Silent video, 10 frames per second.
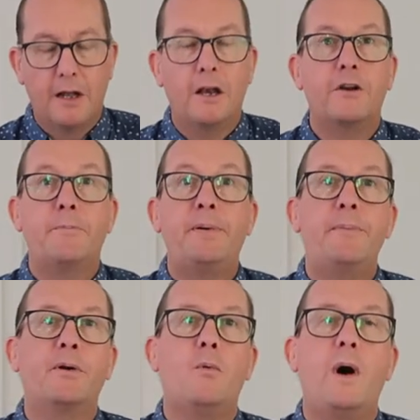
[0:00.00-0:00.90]
A lot of
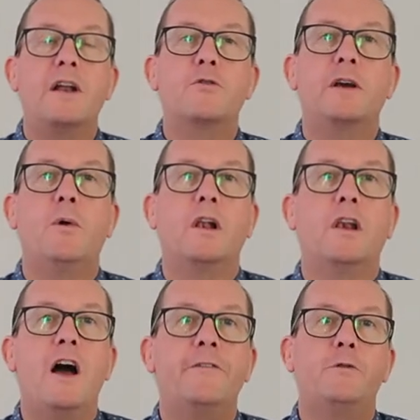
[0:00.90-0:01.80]
people are wondering what
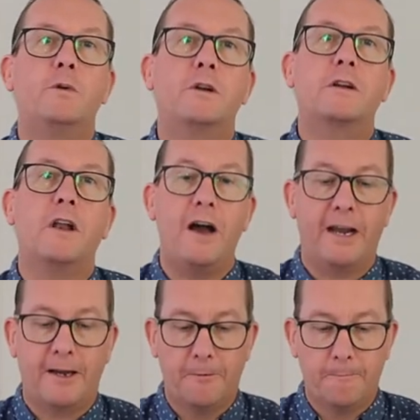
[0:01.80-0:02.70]
life will look
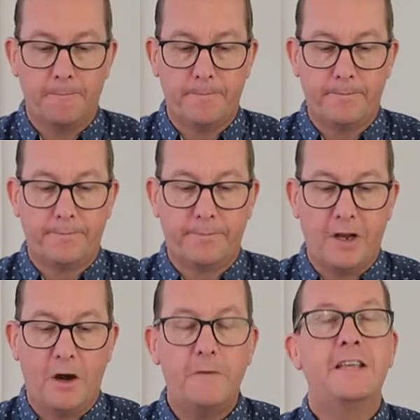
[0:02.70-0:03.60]
like
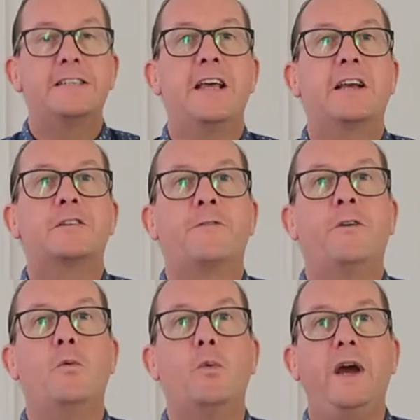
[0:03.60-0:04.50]
over these next
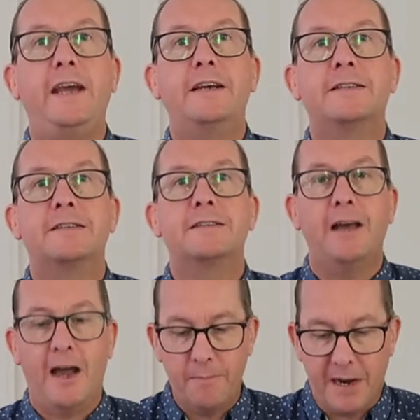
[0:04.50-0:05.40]
few weeks
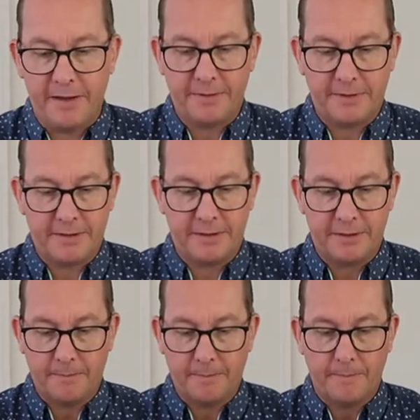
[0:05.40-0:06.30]
and months
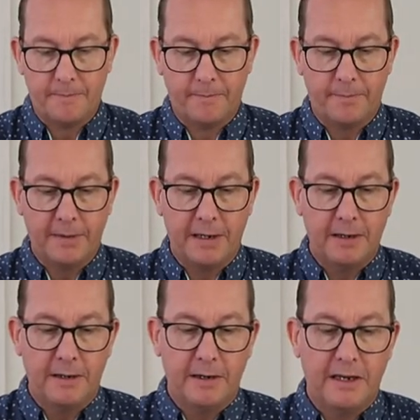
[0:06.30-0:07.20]

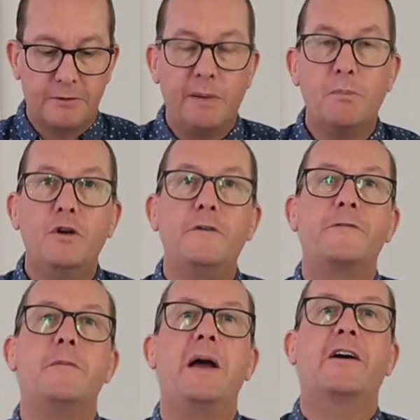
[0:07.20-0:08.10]
as we move
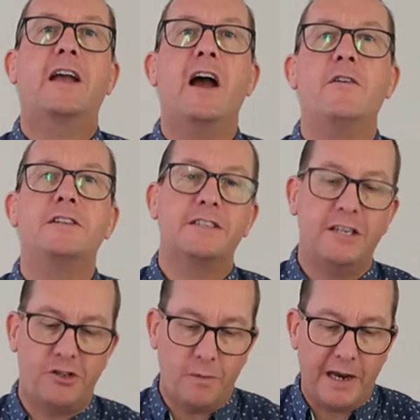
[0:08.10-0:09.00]
from our current
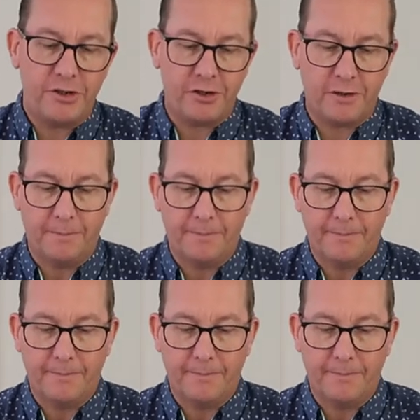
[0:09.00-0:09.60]
situation.